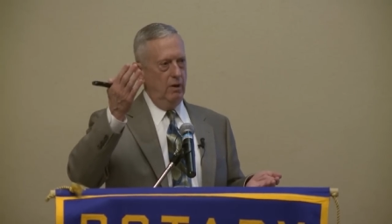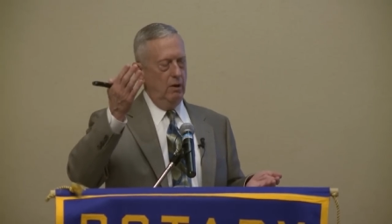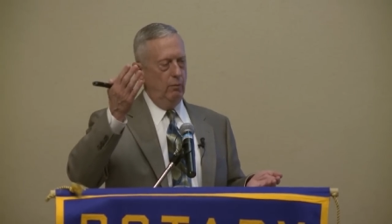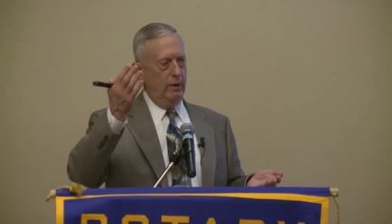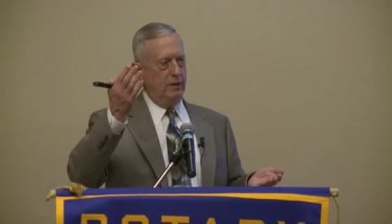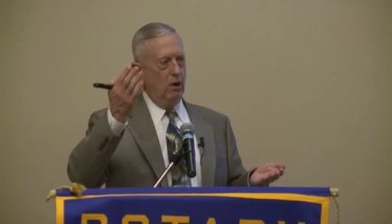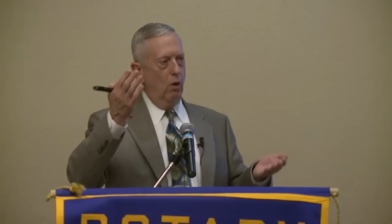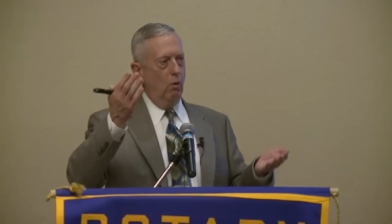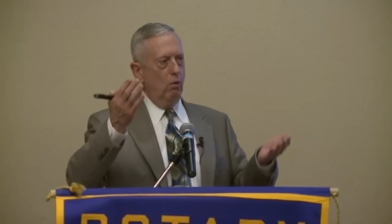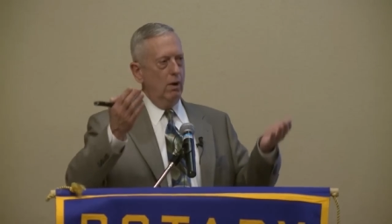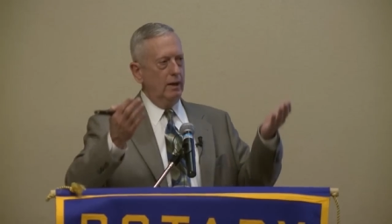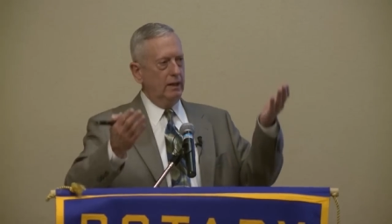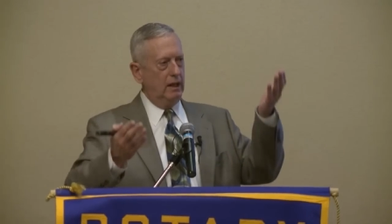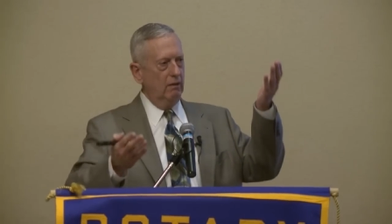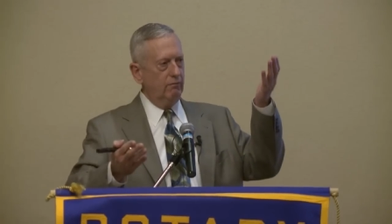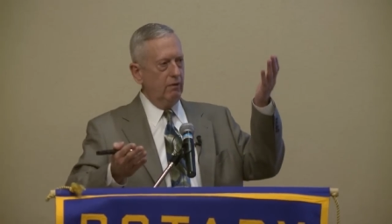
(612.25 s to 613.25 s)
we don't want
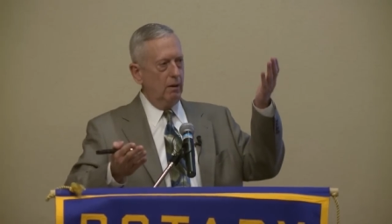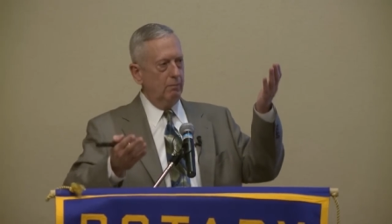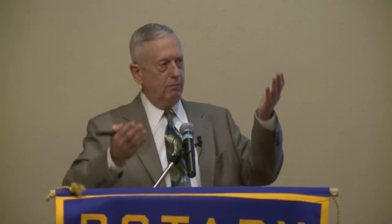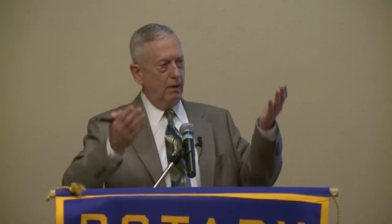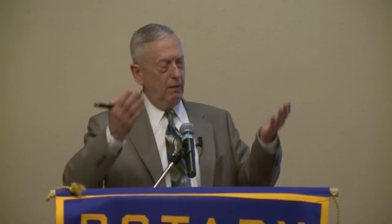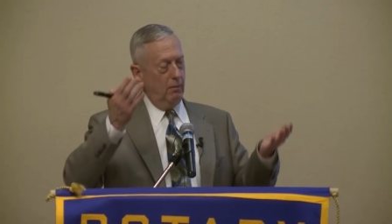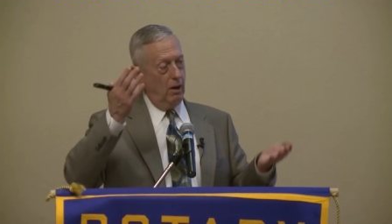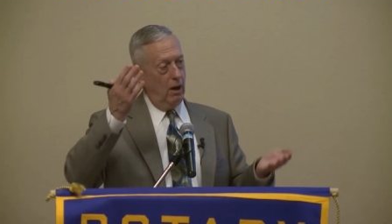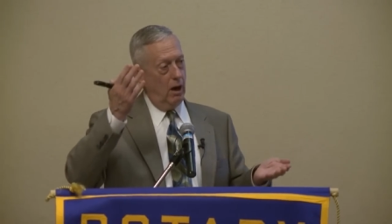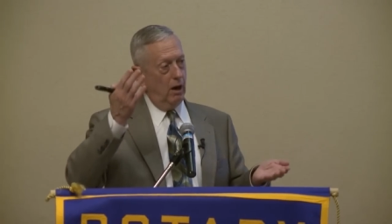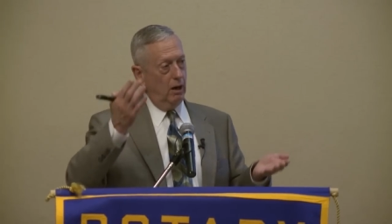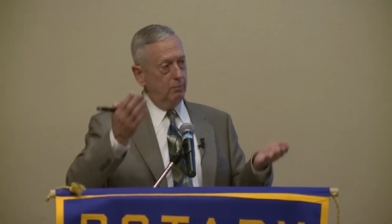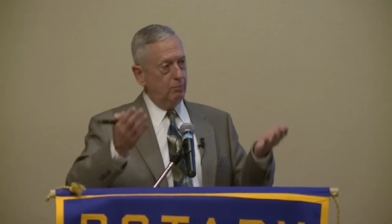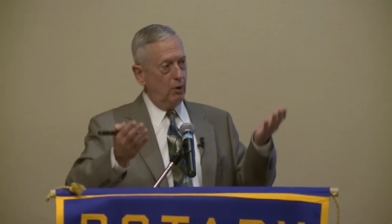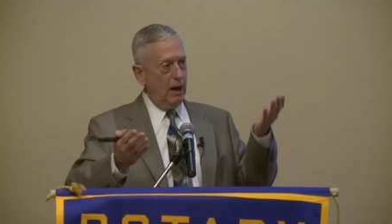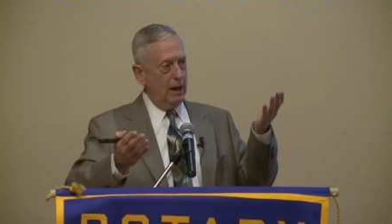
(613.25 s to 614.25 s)
to give our,
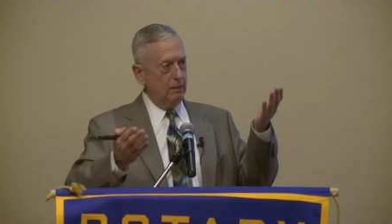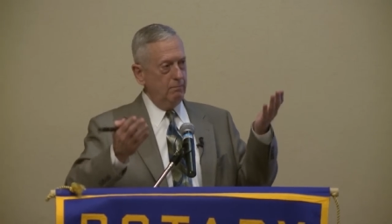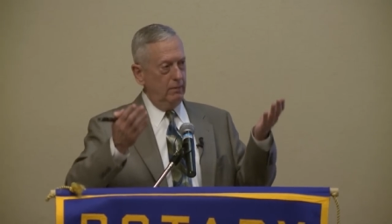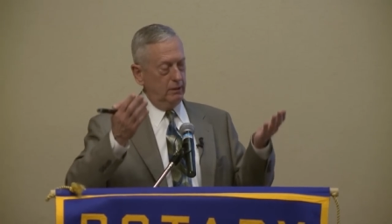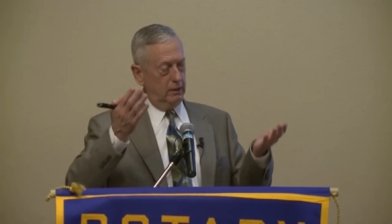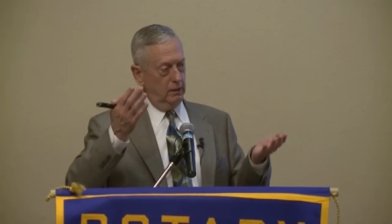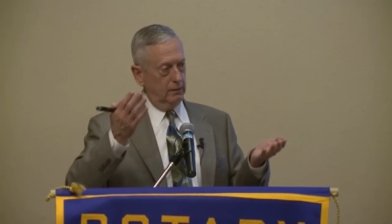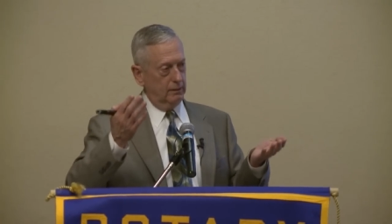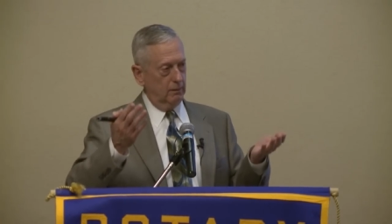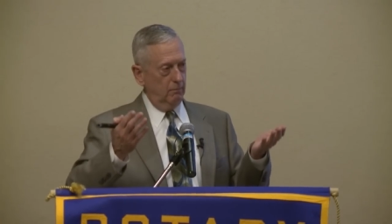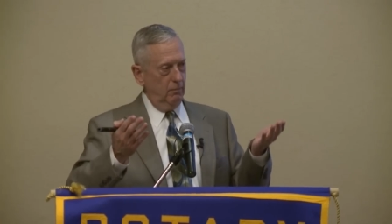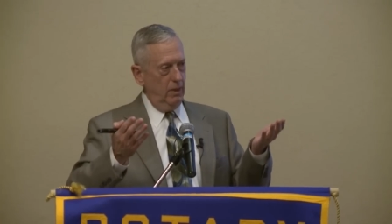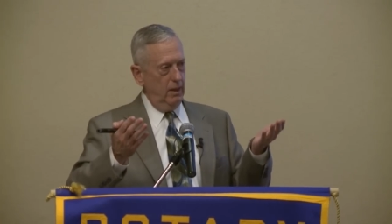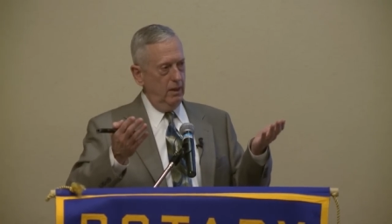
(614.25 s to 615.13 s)
our pragmatism.